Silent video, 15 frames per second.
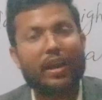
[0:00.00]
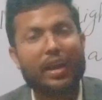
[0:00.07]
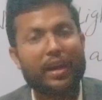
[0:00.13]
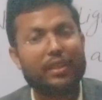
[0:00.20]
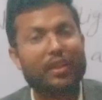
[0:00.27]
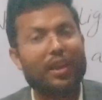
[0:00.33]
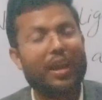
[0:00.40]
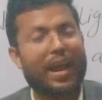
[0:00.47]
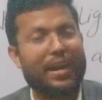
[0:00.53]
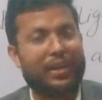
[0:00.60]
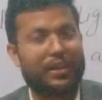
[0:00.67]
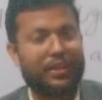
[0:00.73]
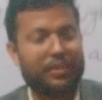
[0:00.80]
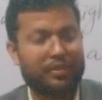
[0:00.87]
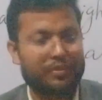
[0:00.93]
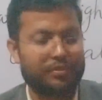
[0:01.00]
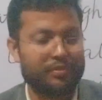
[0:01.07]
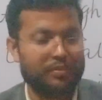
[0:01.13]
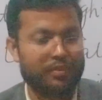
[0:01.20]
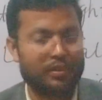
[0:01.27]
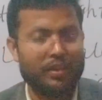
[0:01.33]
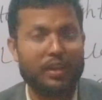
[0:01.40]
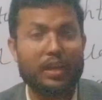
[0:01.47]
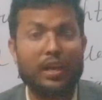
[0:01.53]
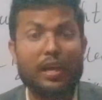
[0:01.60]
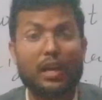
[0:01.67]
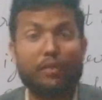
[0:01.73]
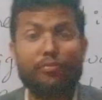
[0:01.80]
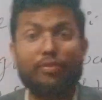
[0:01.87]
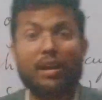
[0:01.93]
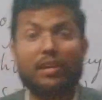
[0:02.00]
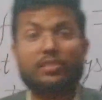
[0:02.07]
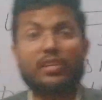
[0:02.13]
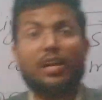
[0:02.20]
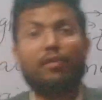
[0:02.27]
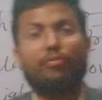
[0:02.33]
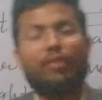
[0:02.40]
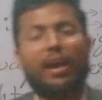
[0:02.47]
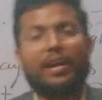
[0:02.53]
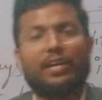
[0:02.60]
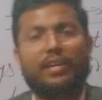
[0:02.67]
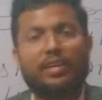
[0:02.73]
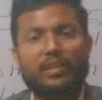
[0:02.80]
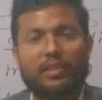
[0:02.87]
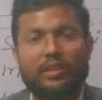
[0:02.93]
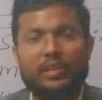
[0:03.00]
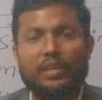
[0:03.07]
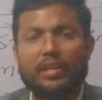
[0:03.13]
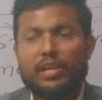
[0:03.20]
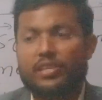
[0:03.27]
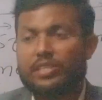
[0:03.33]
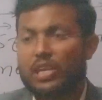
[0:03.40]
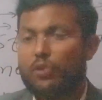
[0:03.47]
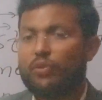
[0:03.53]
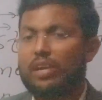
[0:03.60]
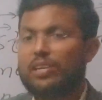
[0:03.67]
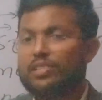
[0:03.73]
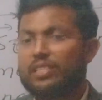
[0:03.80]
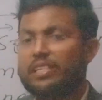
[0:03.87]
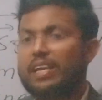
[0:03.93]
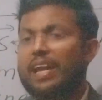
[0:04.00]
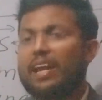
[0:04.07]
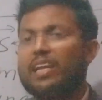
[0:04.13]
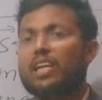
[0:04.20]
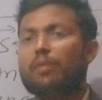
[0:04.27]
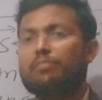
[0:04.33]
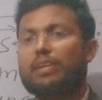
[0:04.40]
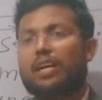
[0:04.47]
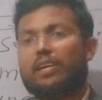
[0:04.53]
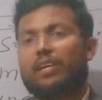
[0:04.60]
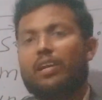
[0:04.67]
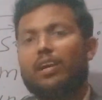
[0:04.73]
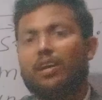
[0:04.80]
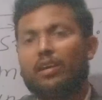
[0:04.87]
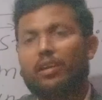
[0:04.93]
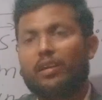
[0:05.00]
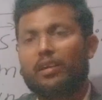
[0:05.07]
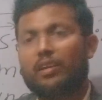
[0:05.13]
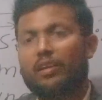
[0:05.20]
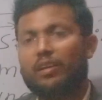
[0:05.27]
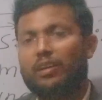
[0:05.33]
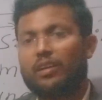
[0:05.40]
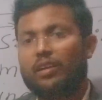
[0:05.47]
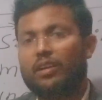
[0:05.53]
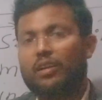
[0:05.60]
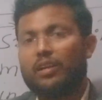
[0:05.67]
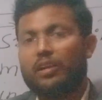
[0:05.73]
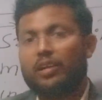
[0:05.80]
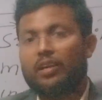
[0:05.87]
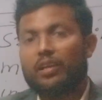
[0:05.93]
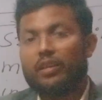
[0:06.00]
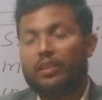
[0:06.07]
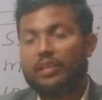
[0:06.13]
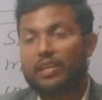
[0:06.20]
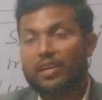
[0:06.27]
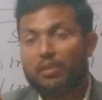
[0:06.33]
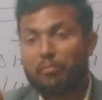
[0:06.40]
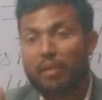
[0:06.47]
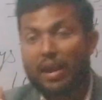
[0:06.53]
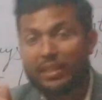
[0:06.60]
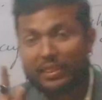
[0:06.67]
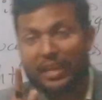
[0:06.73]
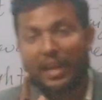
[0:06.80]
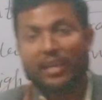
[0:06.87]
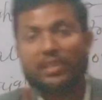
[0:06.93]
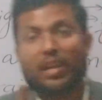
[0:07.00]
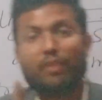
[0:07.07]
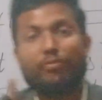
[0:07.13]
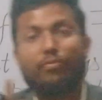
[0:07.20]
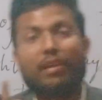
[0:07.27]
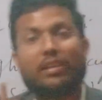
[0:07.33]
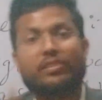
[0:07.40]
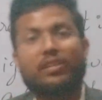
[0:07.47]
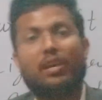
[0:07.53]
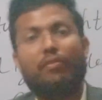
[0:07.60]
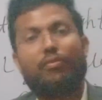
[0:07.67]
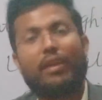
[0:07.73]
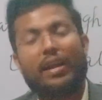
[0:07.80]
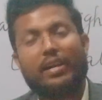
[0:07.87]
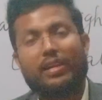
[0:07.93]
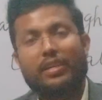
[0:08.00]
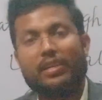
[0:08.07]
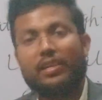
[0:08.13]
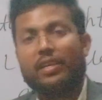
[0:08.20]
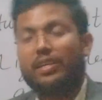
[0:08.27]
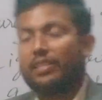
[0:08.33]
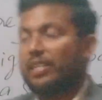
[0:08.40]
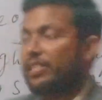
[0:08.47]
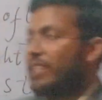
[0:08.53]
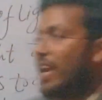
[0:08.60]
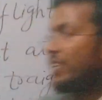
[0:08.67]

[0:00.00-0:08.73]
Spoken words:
in the light. Reflection of light. You see, you can see any object, na? There the main thing is the reflection of light. Just